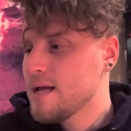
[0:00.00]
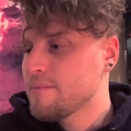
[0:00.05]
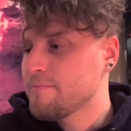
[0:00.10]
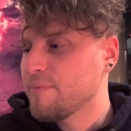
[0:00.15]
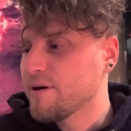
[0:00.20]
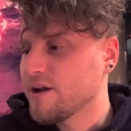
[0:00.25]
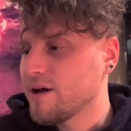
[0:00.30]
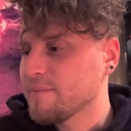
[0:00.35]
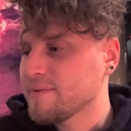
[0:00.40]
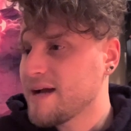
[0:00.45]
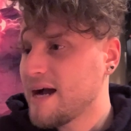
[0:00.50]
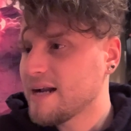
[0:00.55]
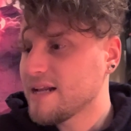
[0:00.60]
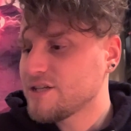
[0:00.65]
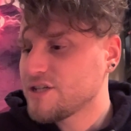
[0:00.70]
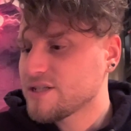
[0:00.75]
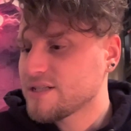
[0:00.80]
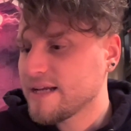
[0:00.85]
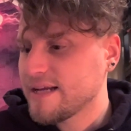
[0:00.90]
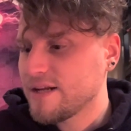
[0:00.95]
But kind
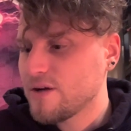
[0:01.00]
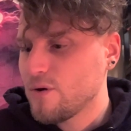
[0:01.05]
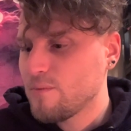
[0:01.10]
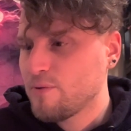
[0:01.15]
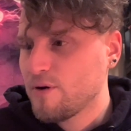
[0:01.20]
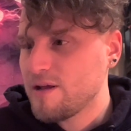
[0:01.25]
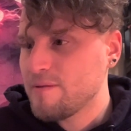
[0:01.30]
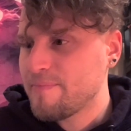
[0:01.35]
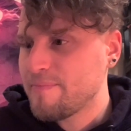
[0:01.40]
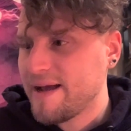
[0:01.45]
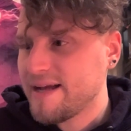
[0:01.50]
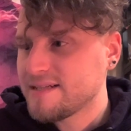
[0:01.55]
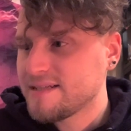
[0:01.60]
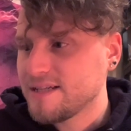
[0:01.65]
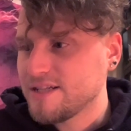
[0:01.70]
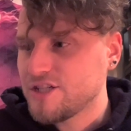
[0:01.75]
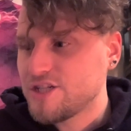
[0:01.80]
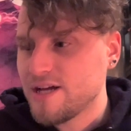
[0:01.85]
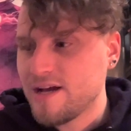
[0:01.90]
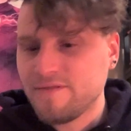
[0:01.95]
of just like, a pretty
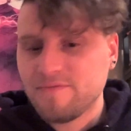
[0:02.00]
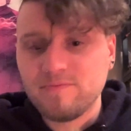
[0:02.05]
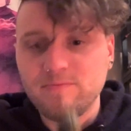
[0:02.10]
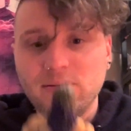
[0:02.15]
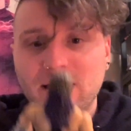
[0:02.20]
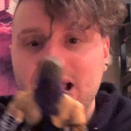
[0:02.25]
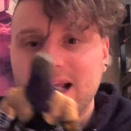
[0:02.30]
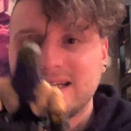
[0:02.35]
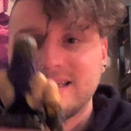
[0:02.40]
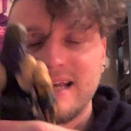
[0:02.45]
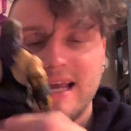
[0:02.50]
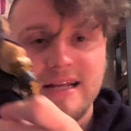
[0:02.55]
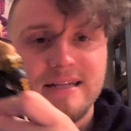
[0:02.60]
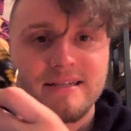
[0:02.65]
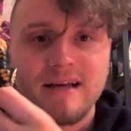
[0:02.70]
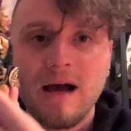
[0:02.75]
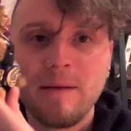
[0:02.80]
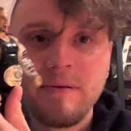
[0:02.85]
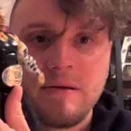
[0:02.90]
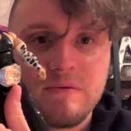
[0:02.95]
basic Jeff. Black tank
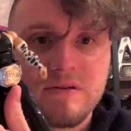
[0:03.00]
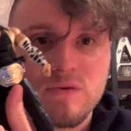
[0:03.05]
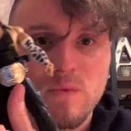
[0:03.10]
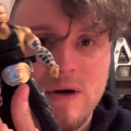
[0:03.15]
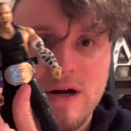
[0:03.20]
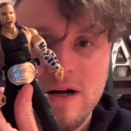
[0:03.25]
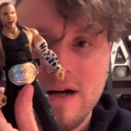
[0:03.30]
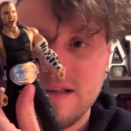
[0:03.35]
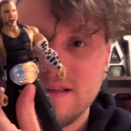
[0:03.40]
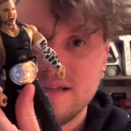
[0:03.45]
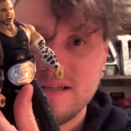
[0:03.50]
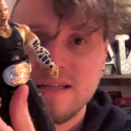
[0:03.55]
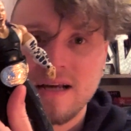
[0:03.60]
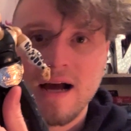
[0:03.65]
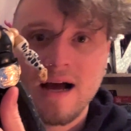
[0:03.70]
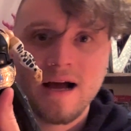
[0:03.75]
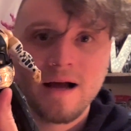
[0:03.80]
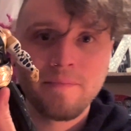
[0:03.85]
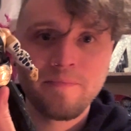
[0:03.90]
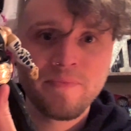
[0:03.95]
top he was wearing at the
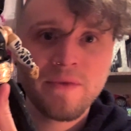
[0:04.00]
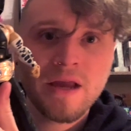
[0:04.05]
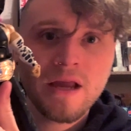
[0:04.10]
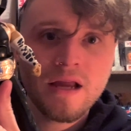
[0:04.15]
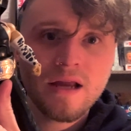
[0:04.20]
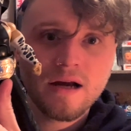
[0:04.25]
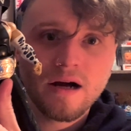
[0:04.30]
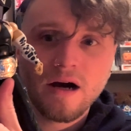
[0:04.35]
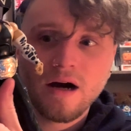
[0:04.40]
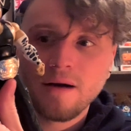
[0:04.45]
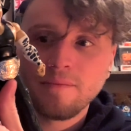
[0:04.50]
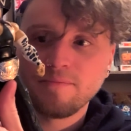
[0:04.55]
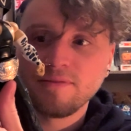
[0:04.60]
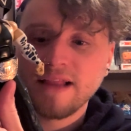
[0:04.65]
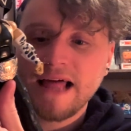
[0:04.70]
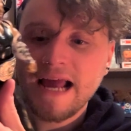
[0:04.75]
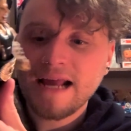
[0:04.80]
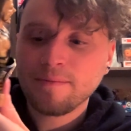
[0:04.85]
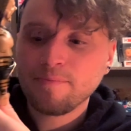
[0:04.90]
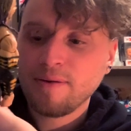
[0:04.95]
time.
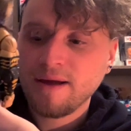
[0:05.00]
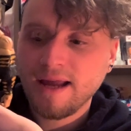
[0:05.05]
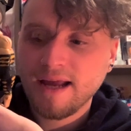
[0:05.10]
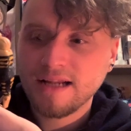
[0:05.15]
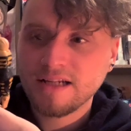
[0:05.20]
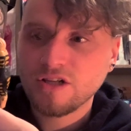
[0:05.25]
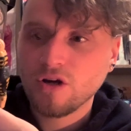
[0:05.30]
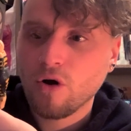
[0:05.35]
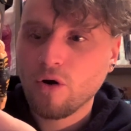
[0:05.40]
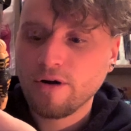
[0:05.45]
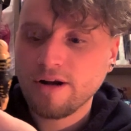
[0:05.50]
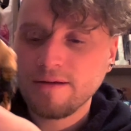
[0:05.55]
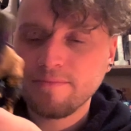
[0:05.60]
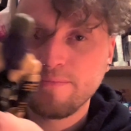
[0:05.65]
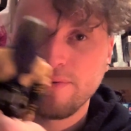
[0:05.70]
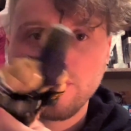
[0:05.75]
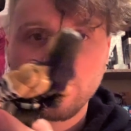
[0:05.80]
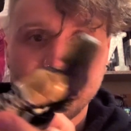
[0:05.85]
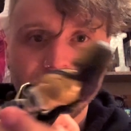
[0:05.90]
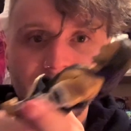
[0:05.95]
Black pants, Hardy
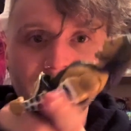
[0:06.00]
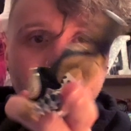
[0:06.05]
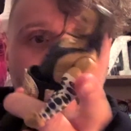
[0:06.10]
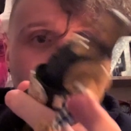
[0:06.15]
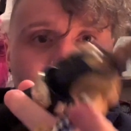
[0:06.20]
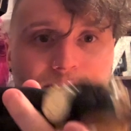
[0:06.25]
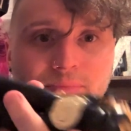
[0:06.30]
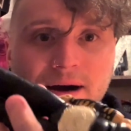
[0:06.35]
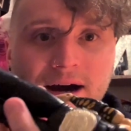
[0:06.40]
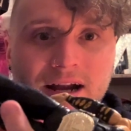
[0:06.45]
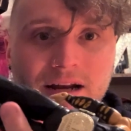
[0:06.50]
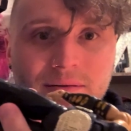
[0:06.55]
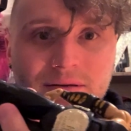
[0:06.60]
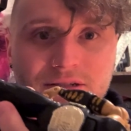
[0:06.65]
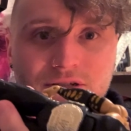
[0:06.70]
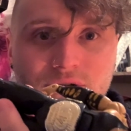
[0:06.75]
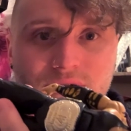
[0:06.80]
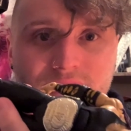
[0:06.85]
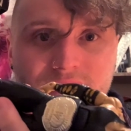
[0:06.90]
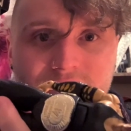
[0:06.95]
boots there at the bottom,
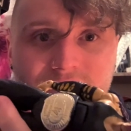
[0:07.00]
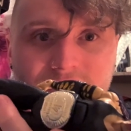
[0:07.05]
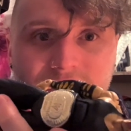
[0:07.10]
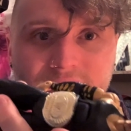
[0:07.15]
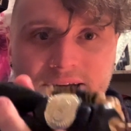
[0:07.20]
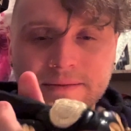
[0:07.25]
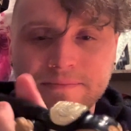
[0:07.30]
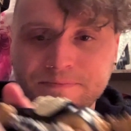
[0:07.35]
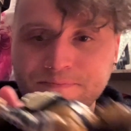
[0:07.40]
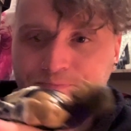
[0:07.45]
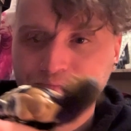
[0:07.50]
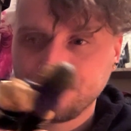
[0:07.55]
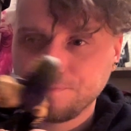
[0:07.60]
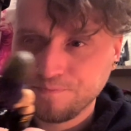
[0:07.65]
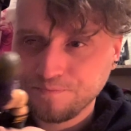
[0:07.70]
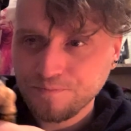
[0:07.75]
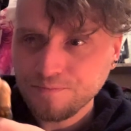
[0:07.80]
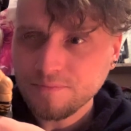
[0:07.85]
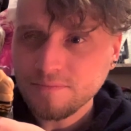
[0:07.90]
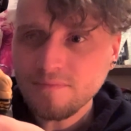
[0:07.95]
as you can see.
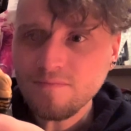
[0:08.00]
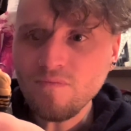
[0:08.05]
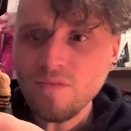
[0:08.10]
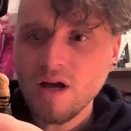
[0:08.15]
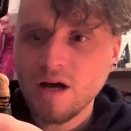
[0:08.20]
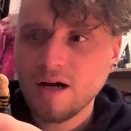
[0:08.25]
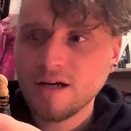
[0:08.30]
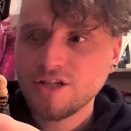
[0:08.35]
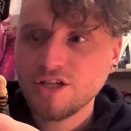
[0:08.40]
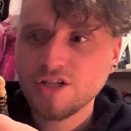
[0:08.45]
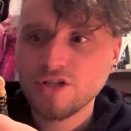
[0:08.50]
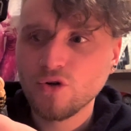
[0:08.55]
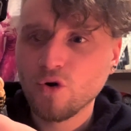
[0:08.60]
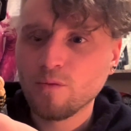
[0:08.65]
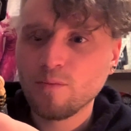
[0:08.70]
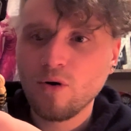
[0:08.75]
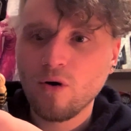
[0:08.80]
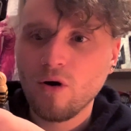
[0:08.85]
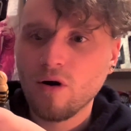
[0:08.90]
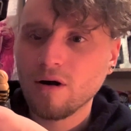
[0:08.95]
Just
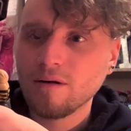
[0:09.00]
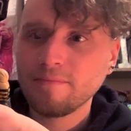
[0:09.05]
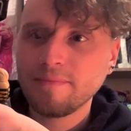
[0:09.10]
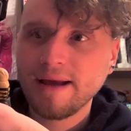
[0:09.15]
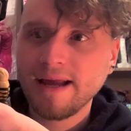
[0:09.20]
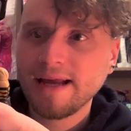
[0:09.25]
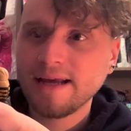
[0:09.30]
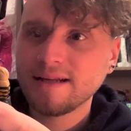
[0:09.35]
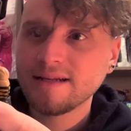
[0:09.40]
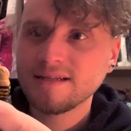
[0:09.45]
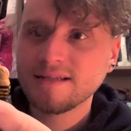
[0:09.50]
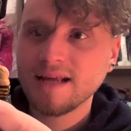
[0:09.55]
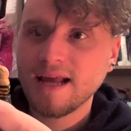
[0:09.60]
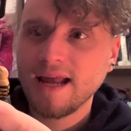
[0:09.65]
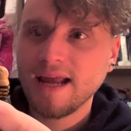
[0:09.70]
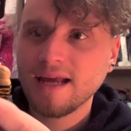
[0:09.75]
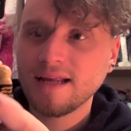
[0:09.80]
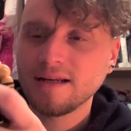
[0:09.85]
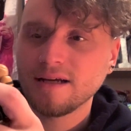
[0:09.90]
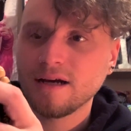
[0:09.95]
normal armbands
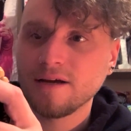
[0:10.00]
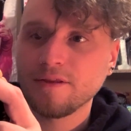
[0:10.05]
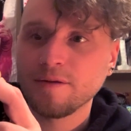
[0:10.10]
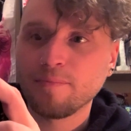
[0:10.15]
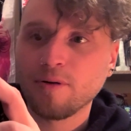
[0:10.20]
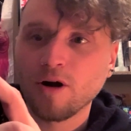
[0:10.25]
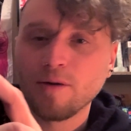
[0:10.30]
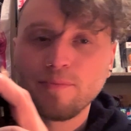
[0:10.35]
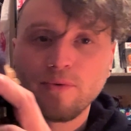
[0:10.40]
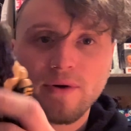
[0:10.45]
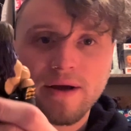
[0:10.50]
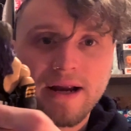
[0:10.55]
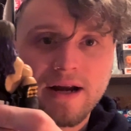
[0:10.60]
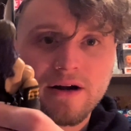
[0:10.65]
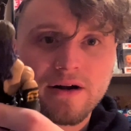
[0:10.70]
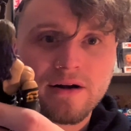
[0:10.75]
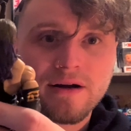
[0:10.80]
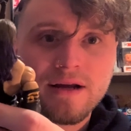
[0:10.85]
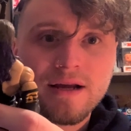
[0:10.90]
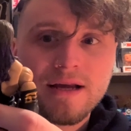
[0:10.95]
and the purple
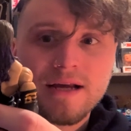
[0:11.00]
hair.